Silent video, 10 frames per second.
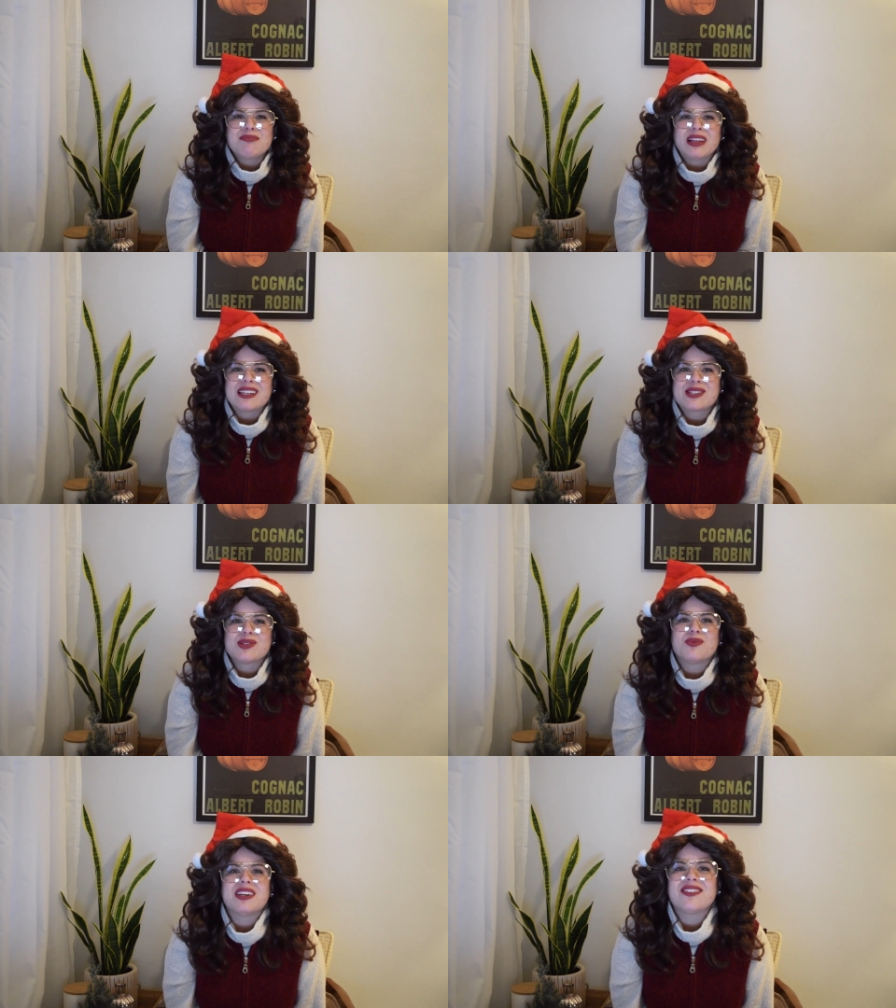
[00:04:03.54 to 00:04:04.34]

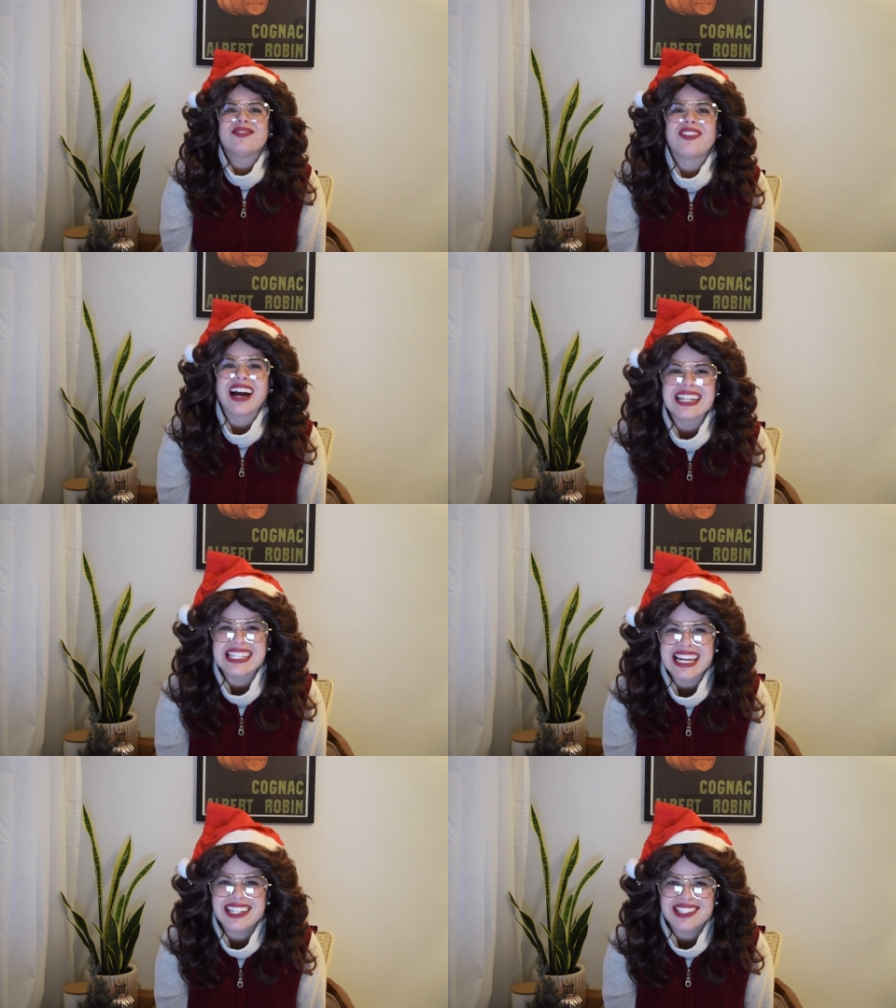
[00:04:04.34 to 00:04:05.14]
places we can find
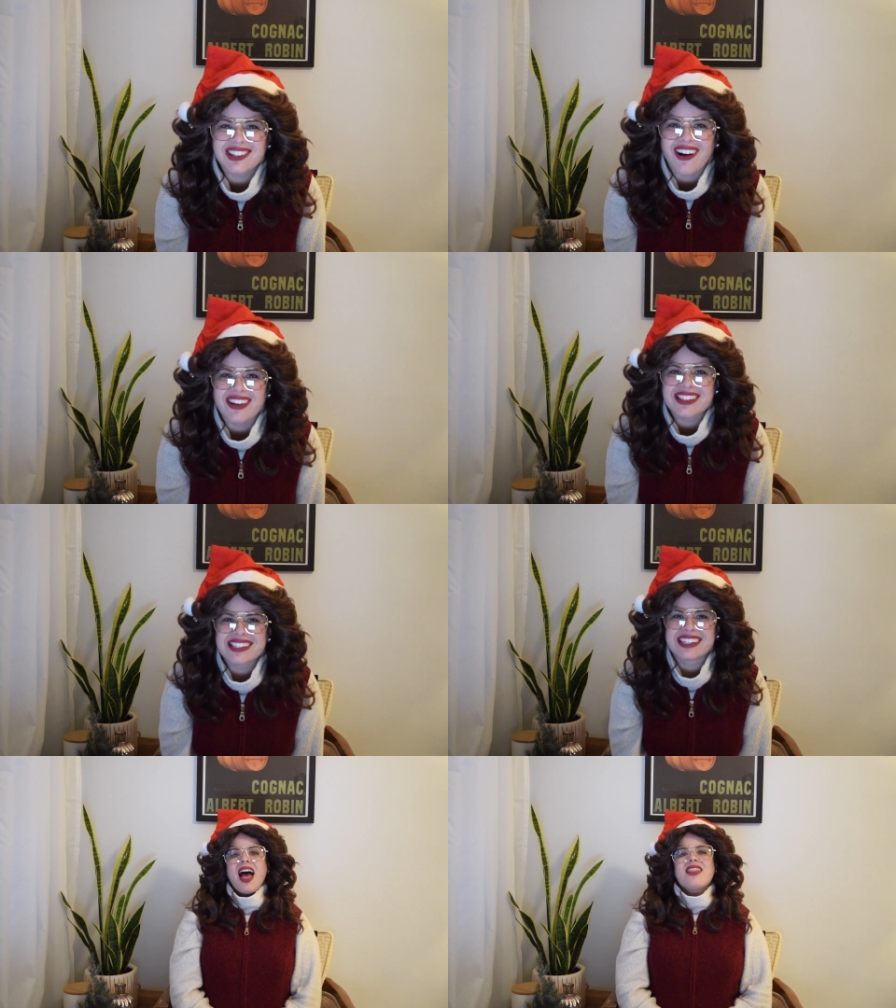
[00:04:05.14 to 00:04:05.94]
Santa
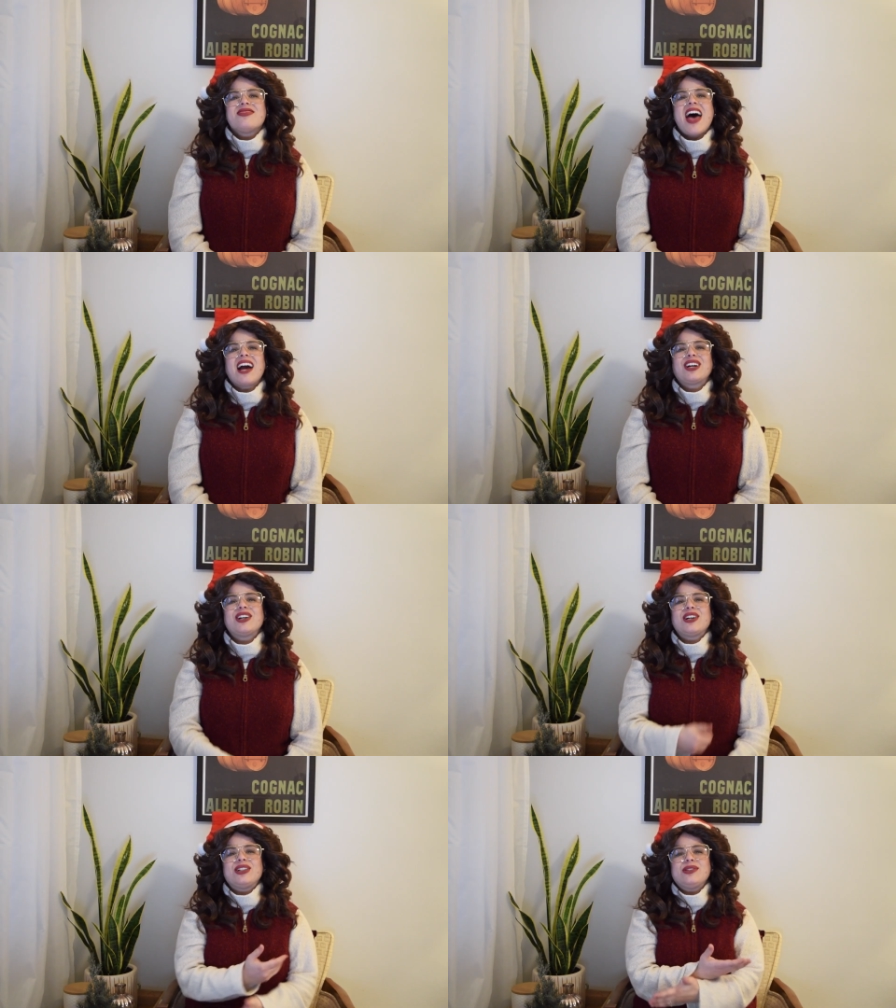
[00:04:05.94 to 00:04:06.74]
Claus. That
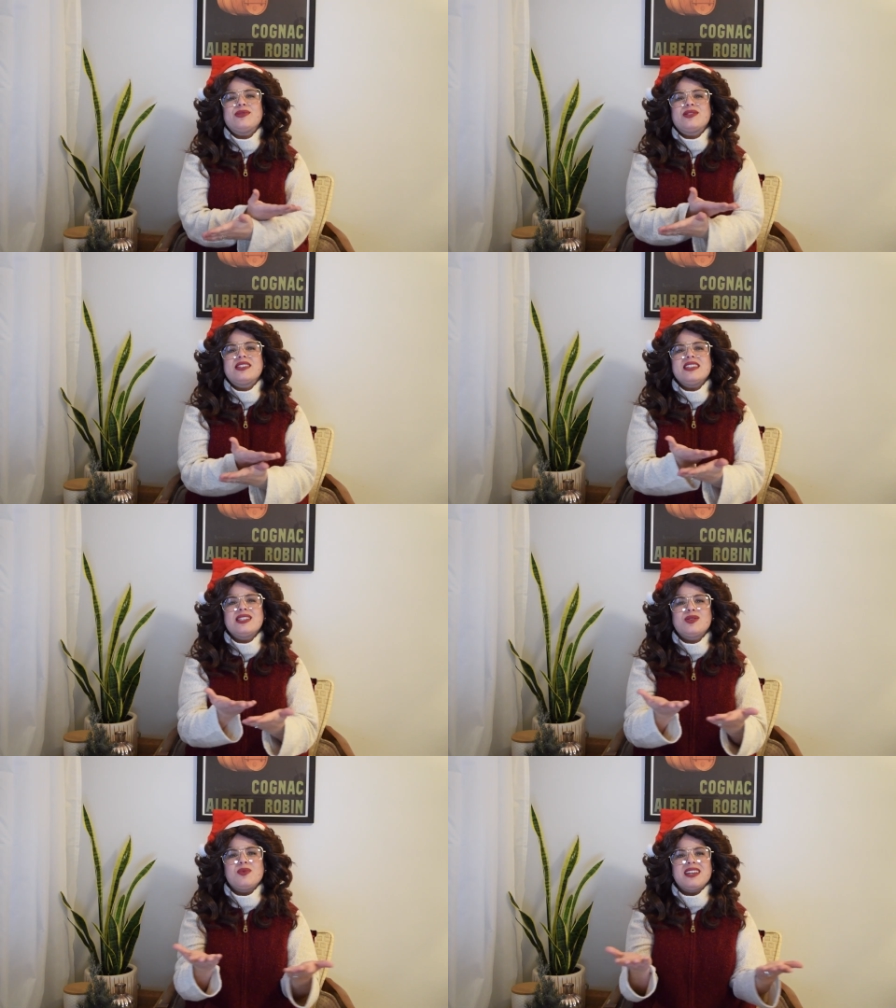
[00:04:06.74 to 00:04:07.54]
concludes
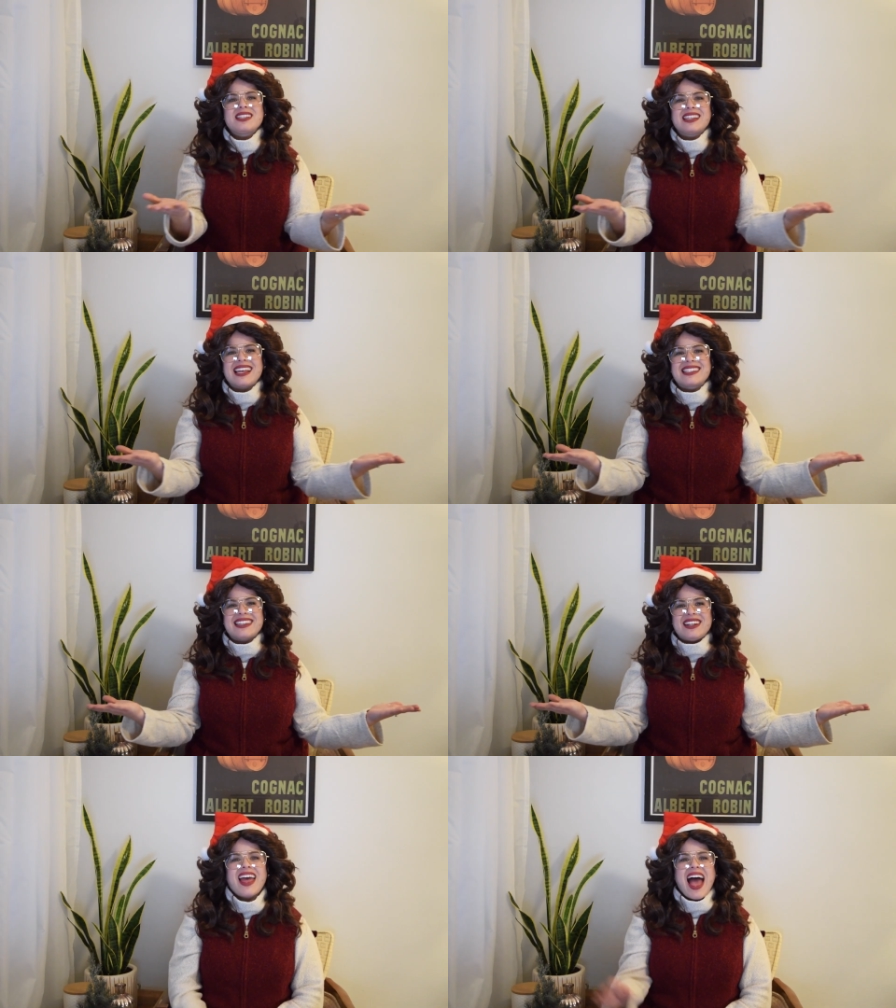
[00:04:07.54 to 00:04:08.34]
this week's
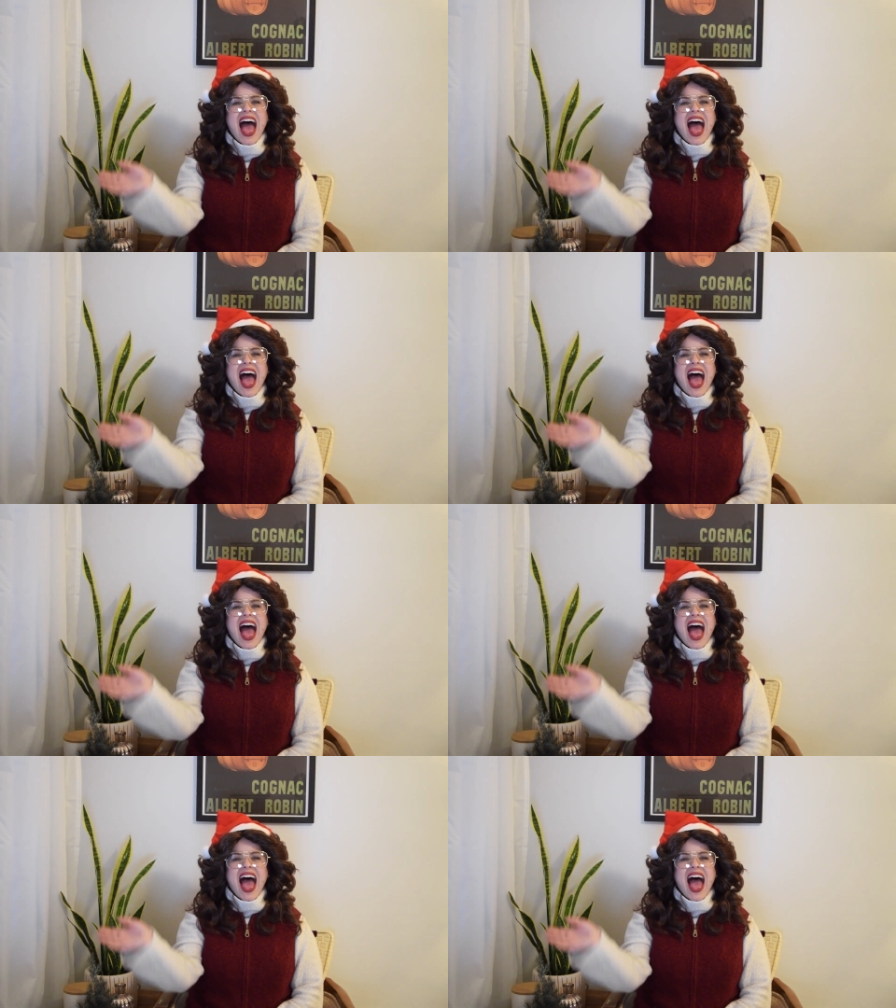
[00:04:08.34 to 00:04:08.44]
lesson.